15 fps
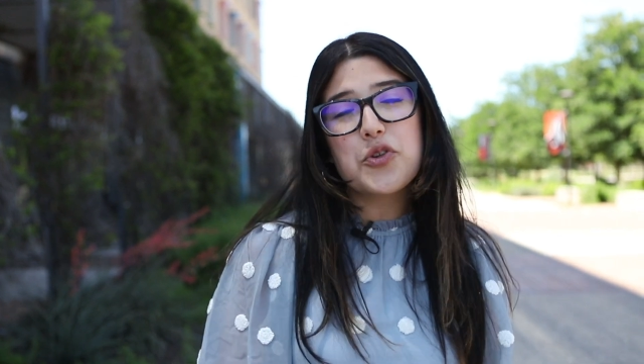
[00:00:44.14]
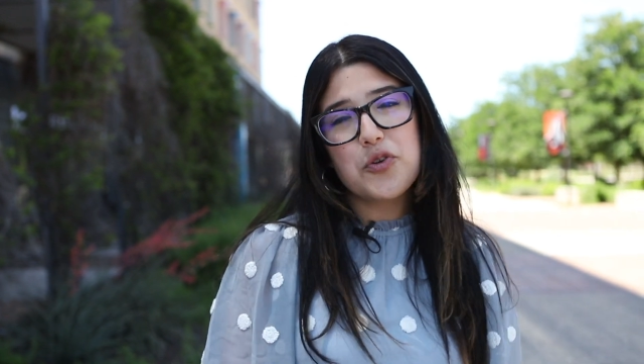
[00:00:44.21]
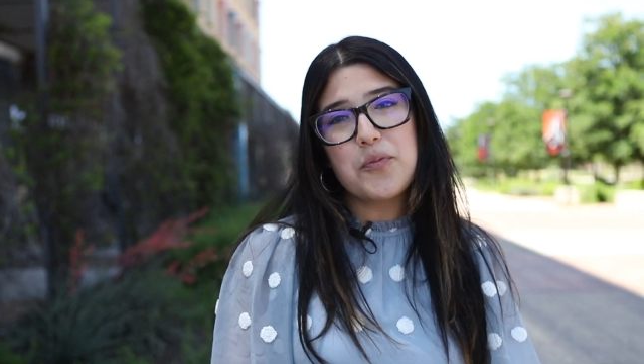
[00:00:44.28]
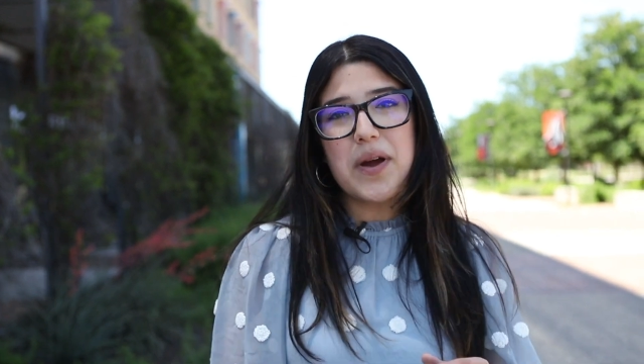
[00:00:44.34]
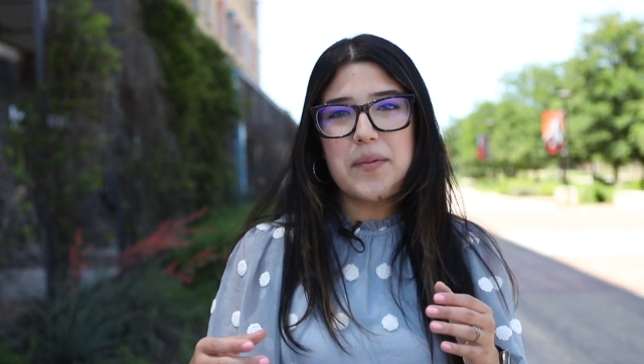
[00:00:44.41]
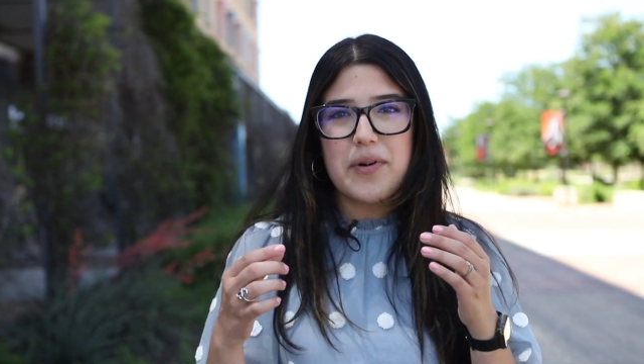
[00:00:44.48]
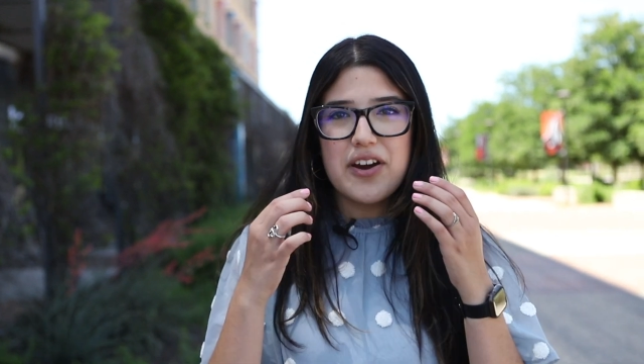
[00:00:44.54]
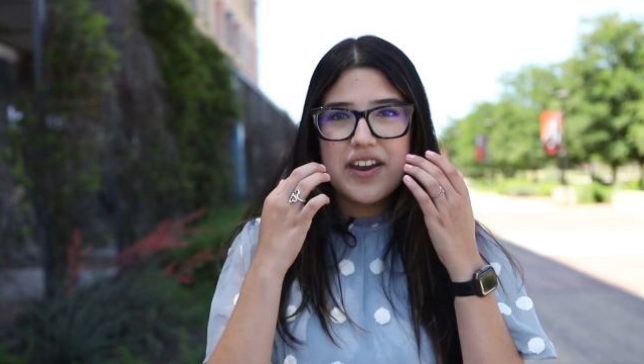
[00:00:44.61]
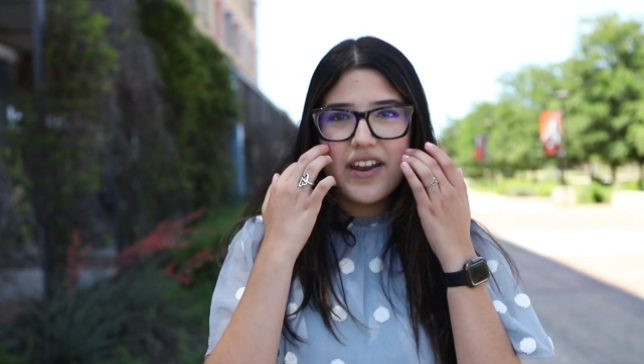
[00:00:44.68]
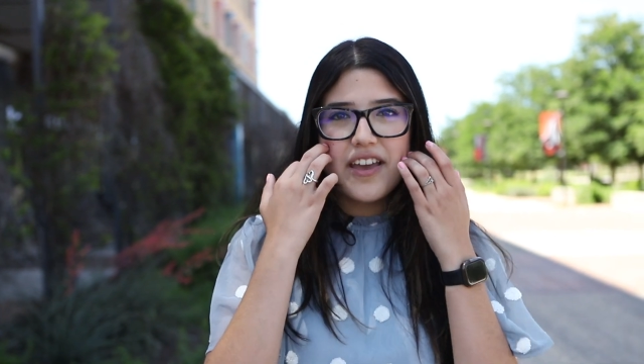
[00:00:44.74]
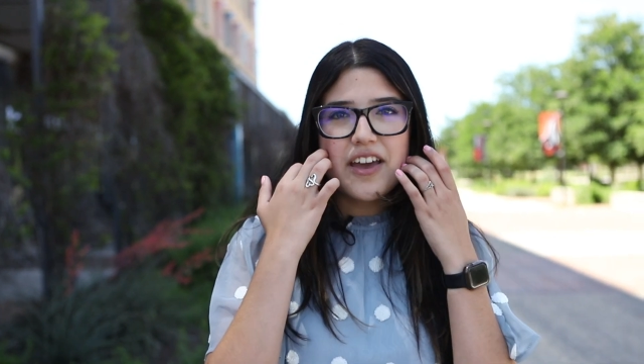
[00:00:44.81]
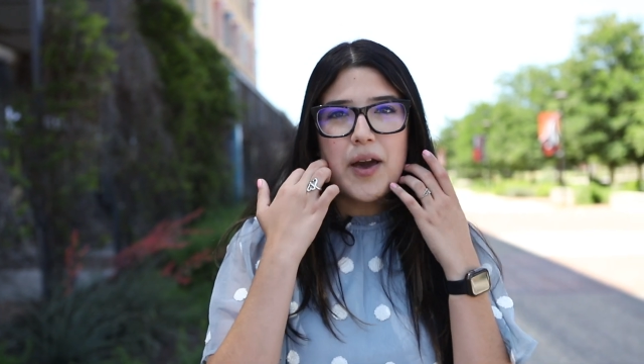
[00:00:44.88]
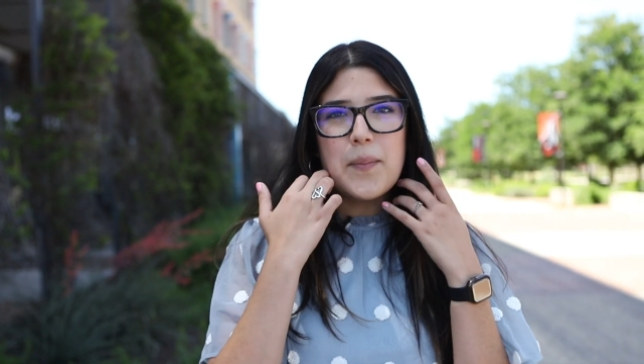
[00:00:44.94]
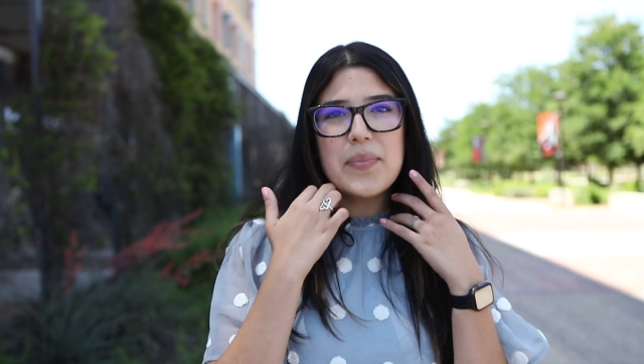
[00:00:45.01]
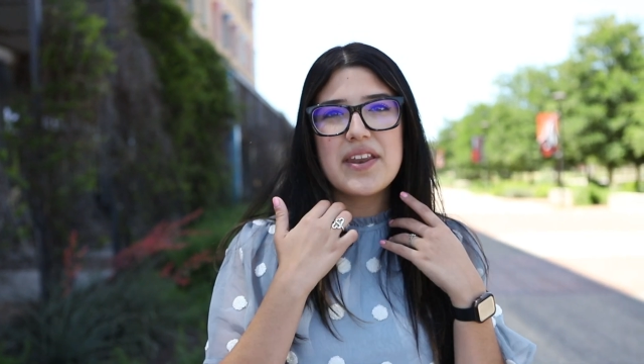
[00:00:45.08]
through my
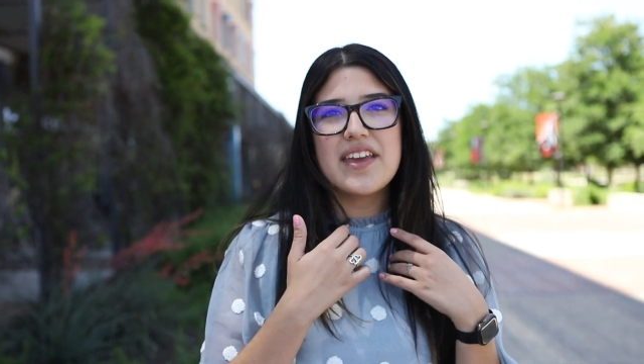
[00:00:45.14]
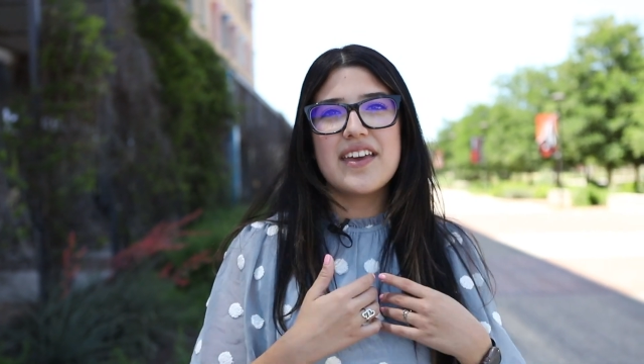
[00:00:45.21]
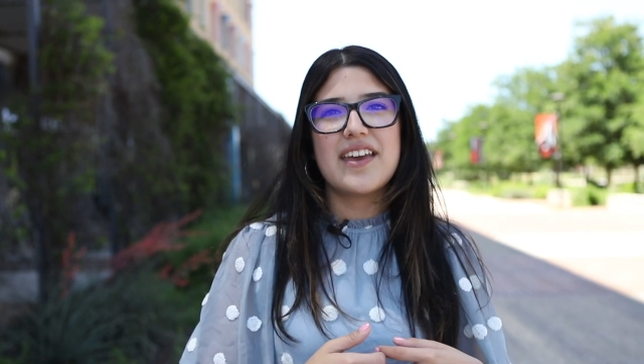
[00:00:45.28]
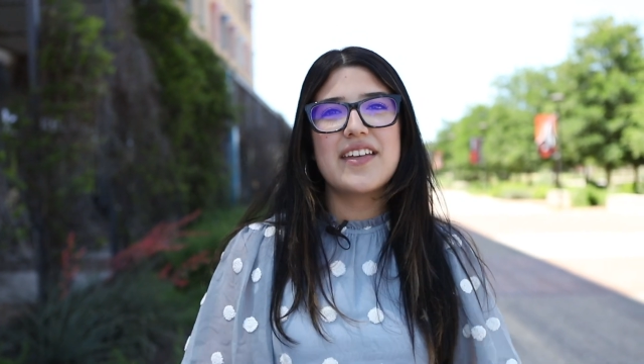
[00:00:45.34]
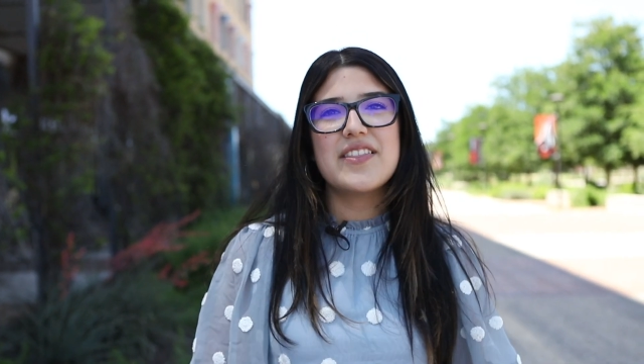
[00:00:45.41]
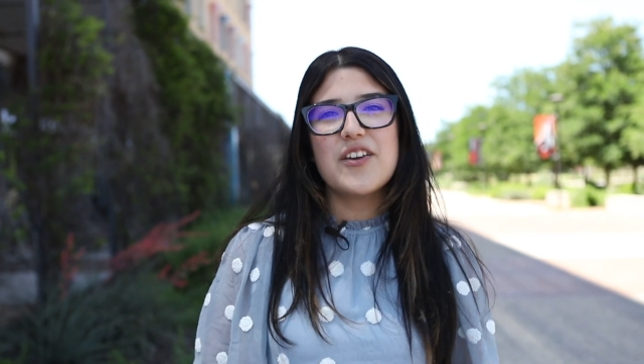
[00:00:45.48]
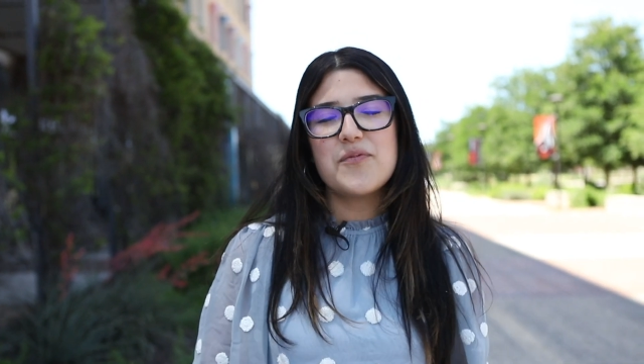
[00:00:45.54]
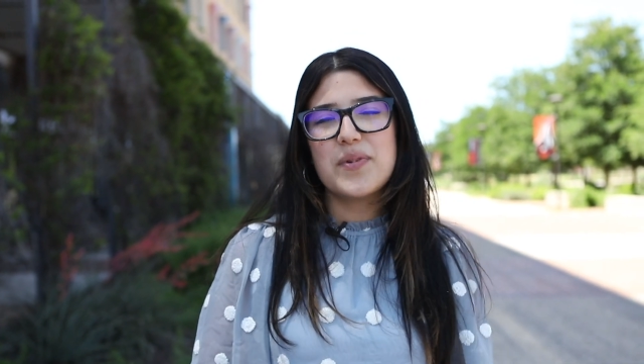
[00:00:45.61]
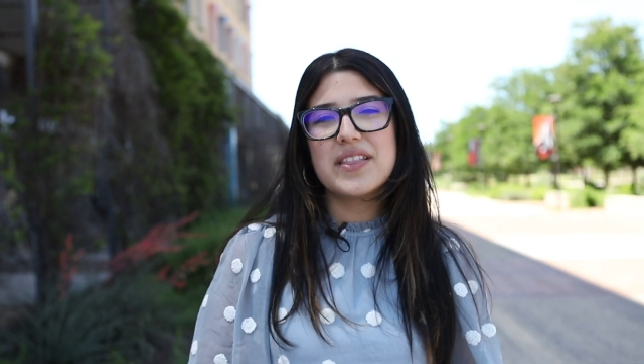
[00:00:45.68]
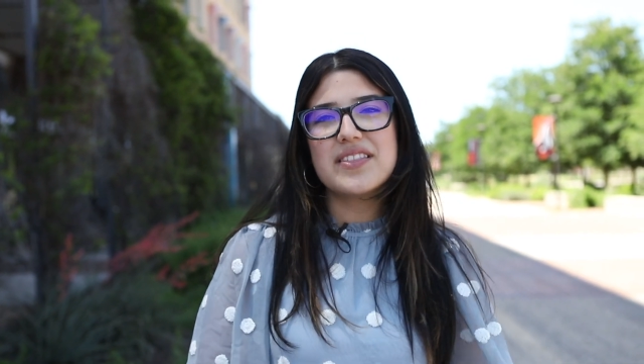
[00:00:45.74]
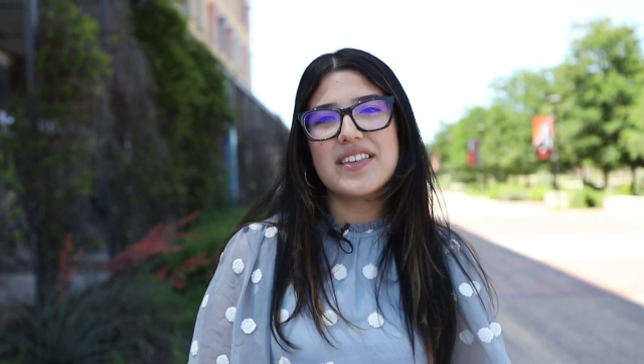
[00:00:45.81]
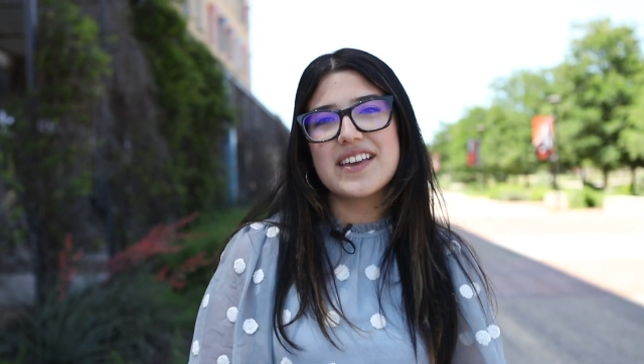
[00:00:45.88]
marketing company, and they've been